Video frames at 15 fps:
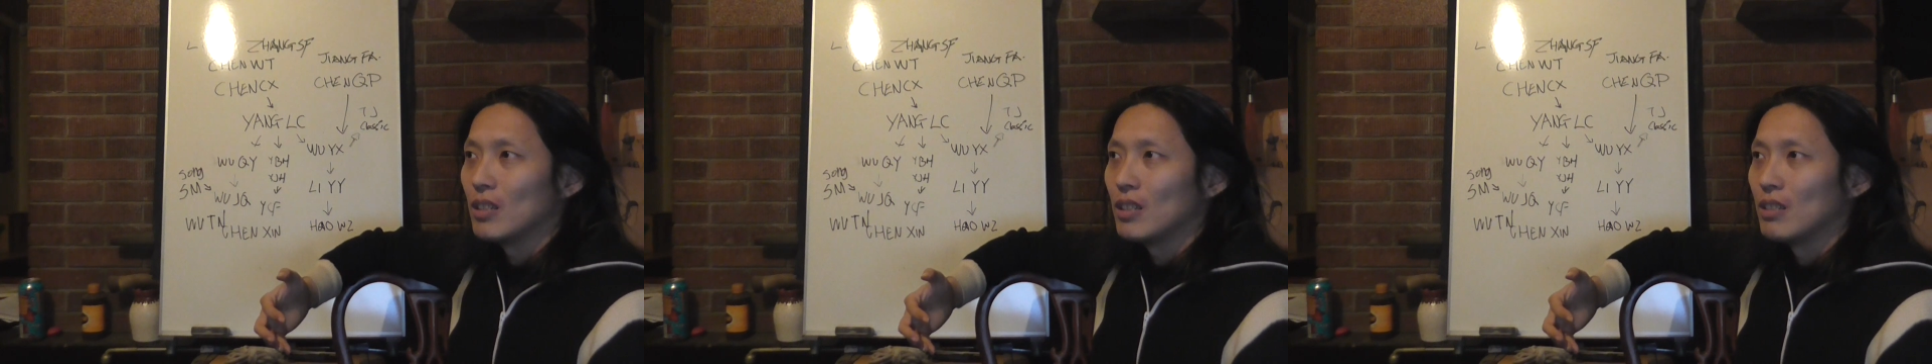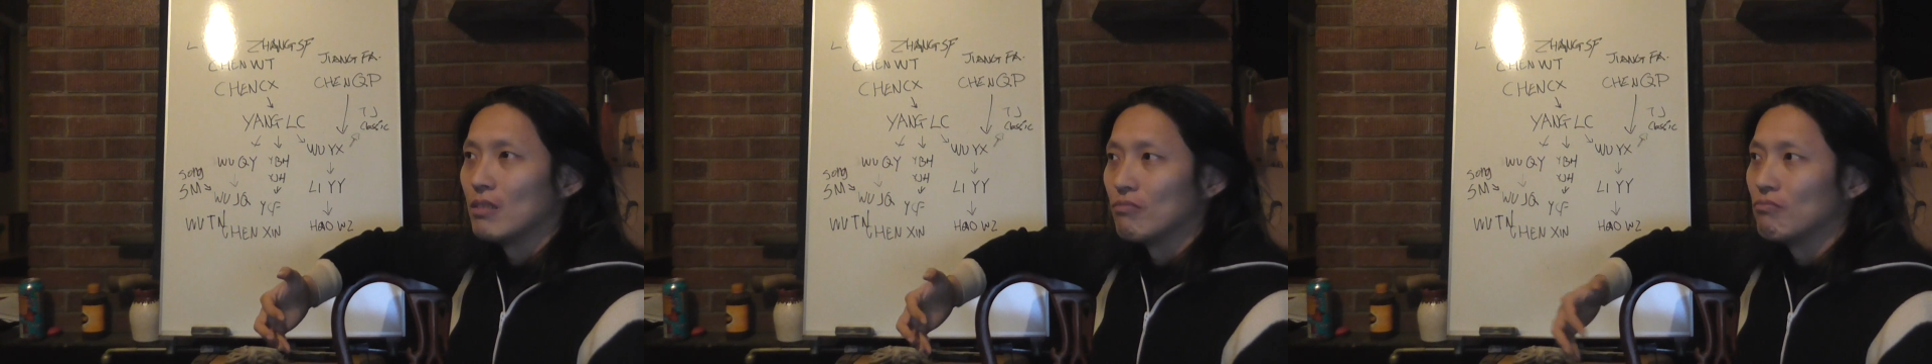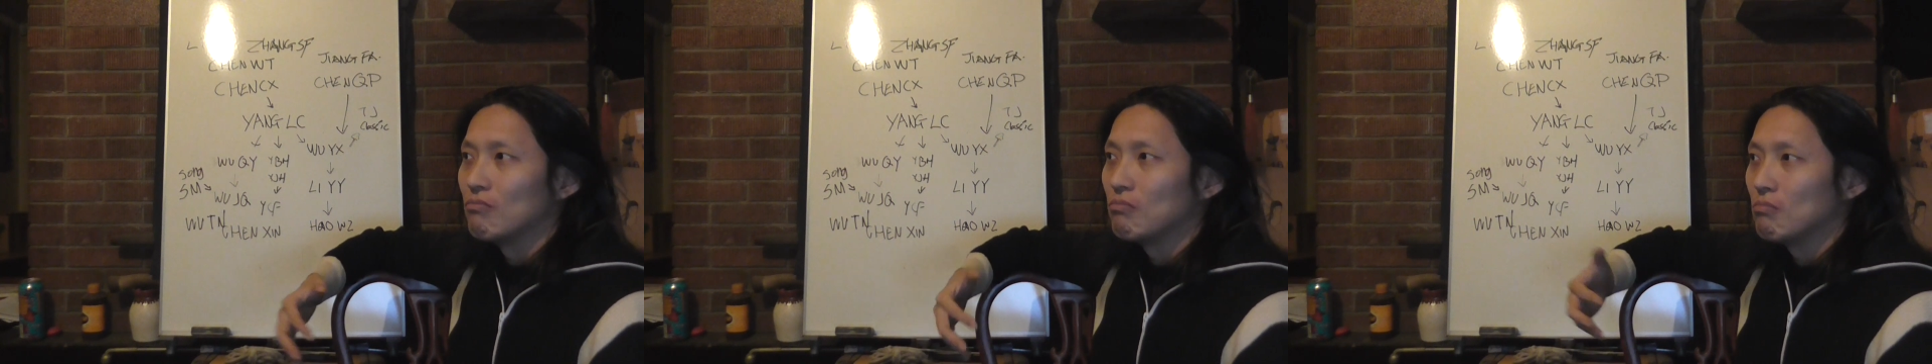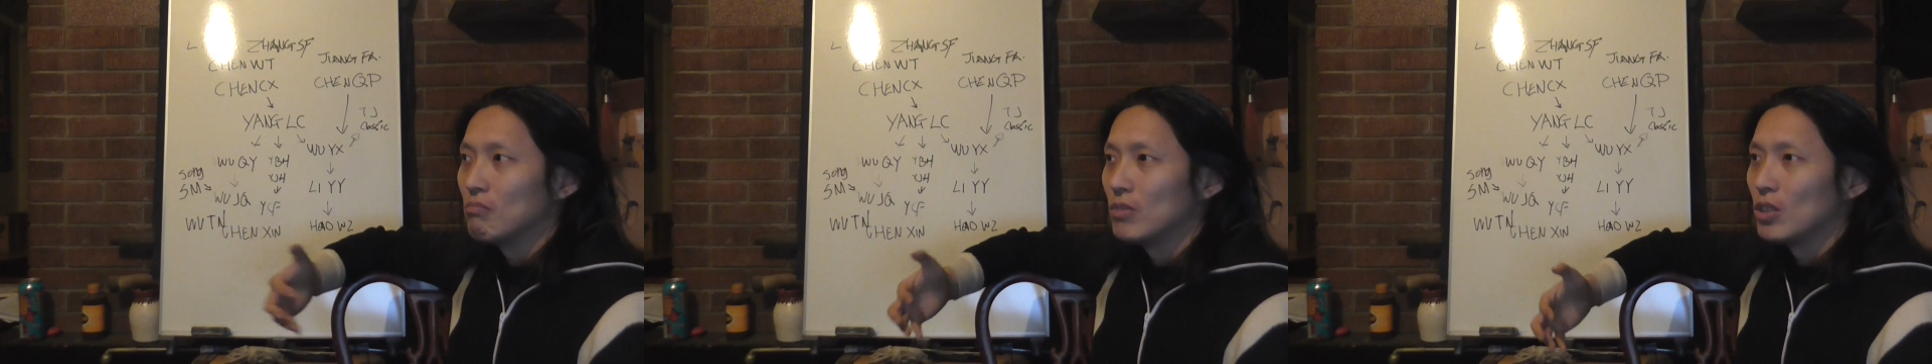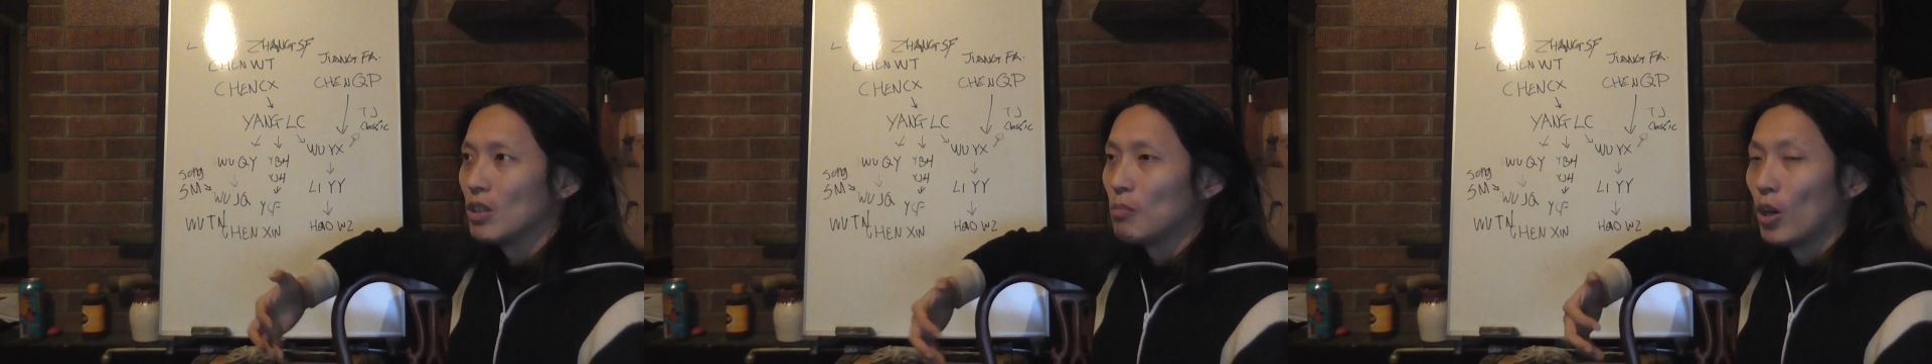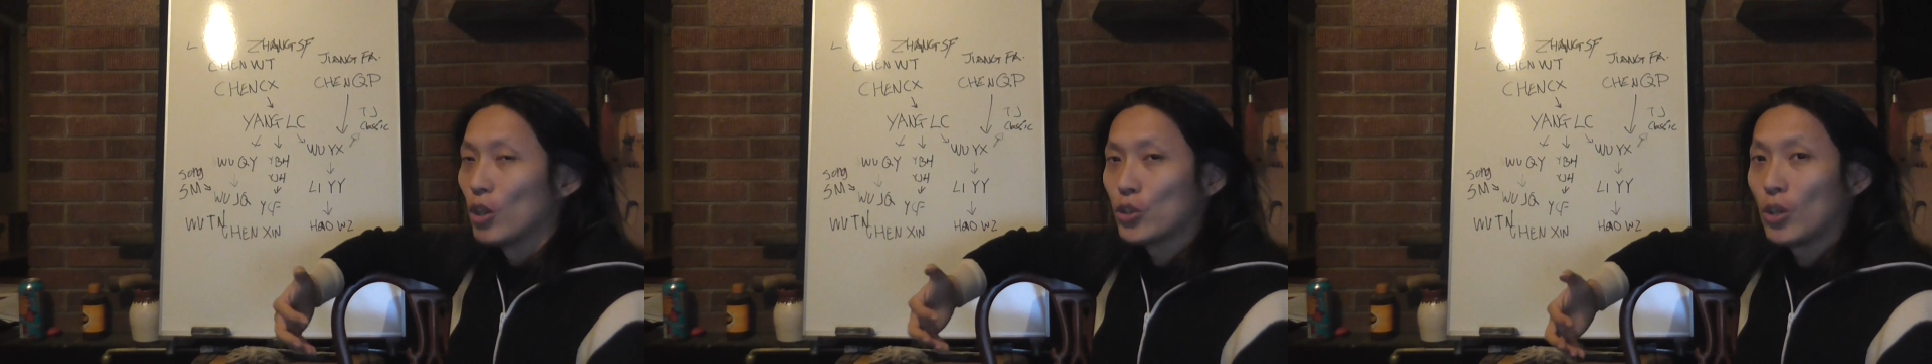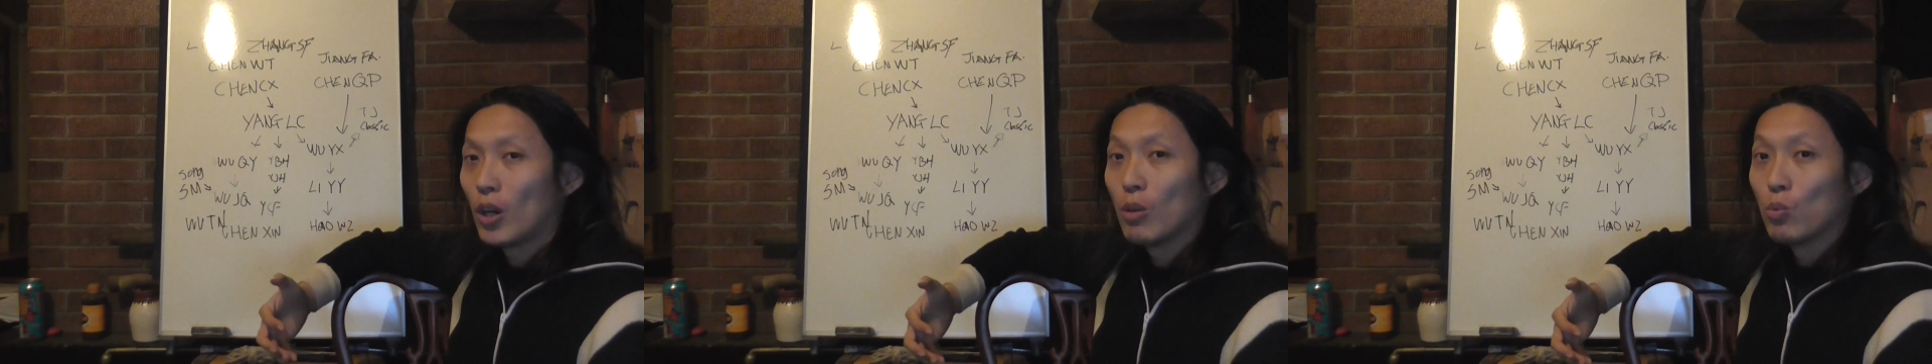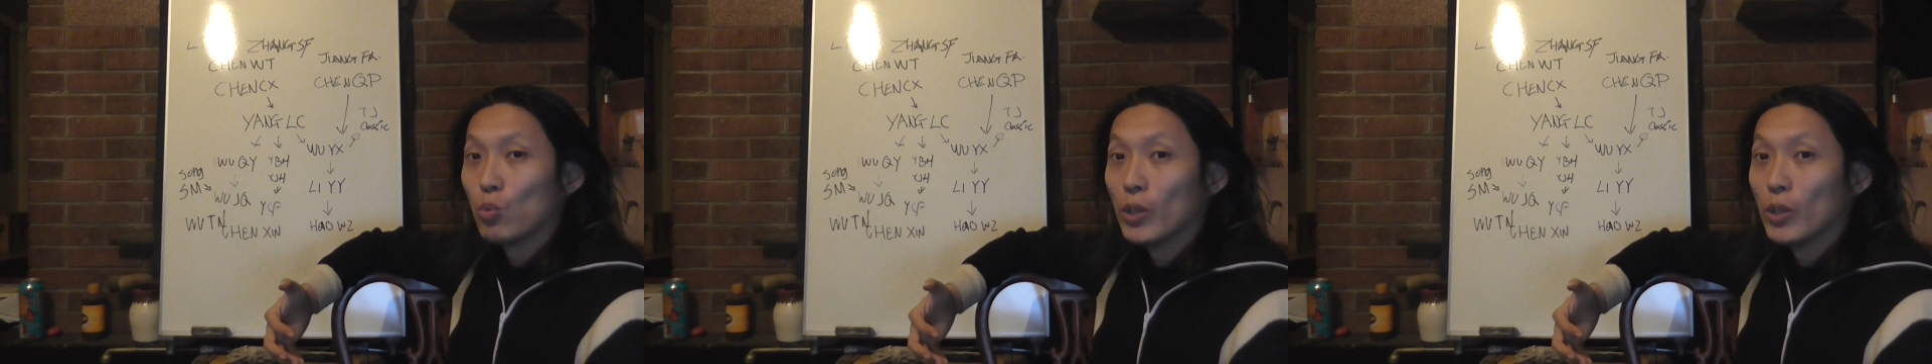in the martial art